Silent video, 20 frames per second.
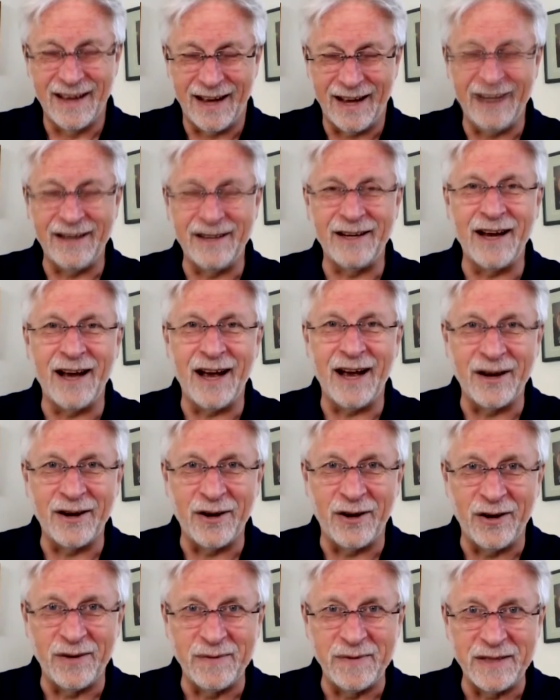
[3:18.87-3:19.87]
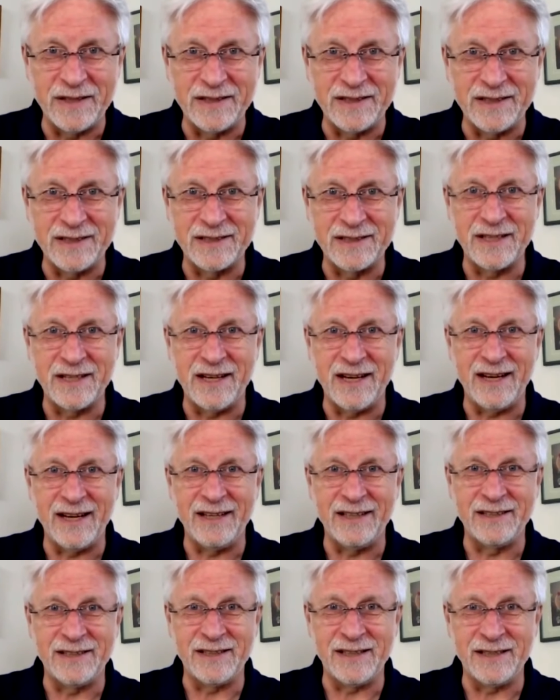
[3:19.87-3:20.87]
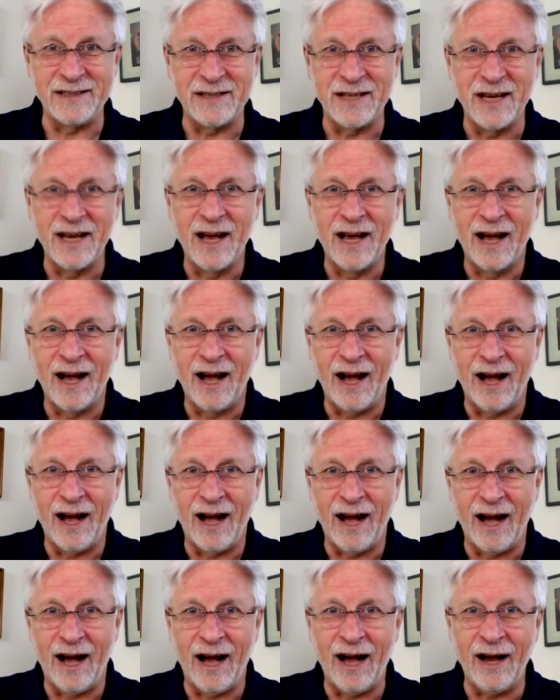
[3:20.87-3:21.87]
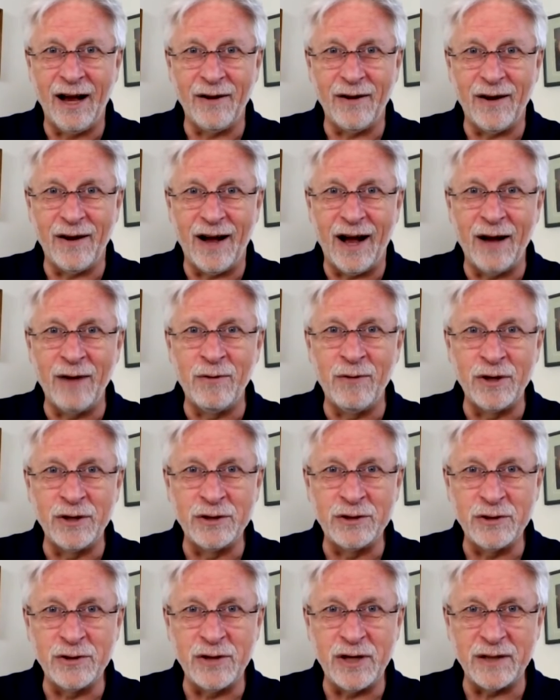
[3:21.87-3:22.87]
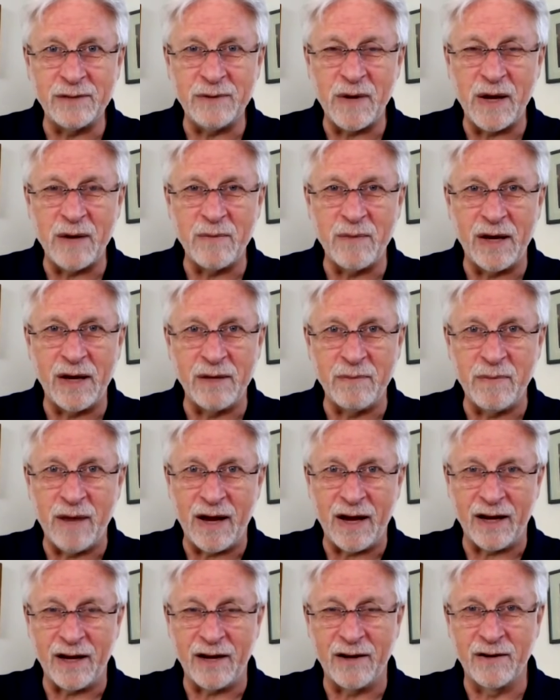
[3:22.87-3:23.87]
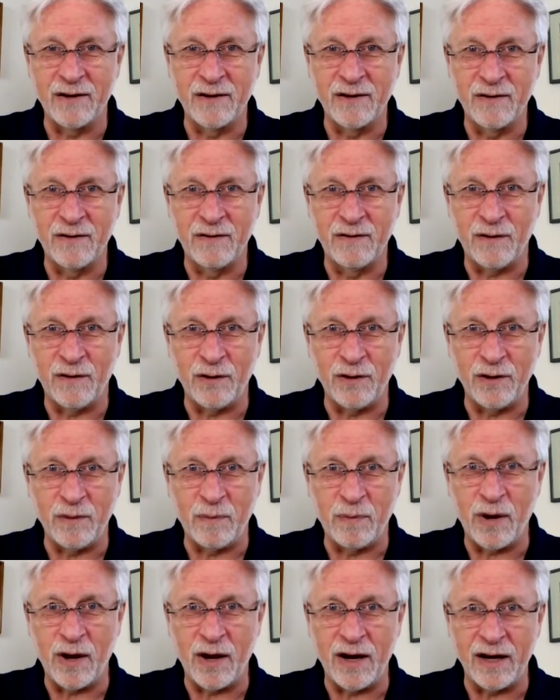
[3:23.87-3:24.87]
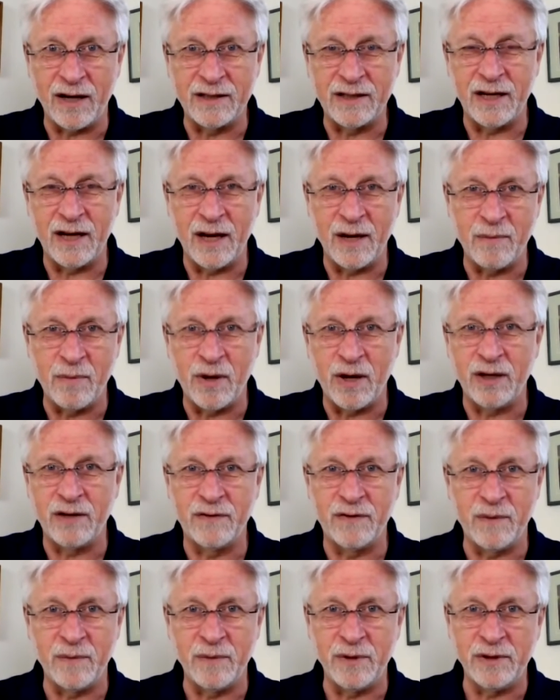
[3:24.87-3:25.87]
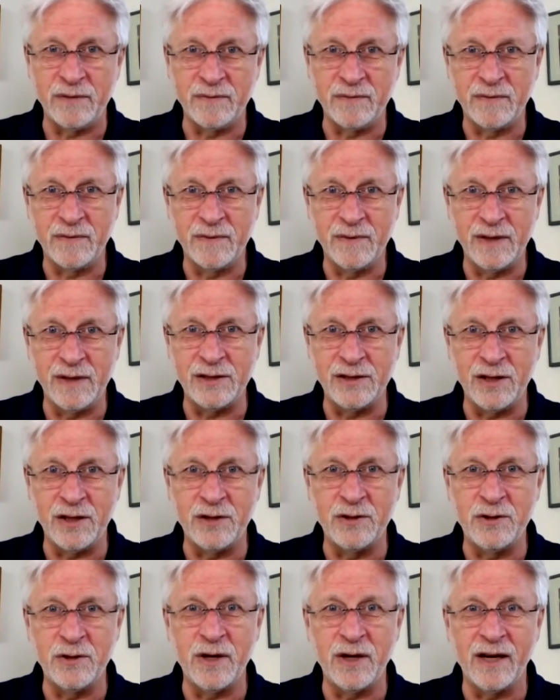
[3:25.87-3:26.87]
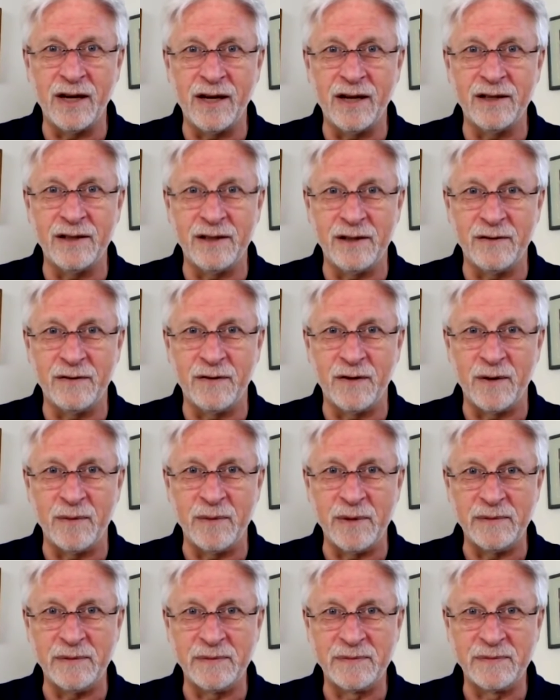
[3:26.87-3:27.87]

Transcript: I had a guy call me just today. He says, I want to get my money back for the product that I bought from you. It's not doing anything for me.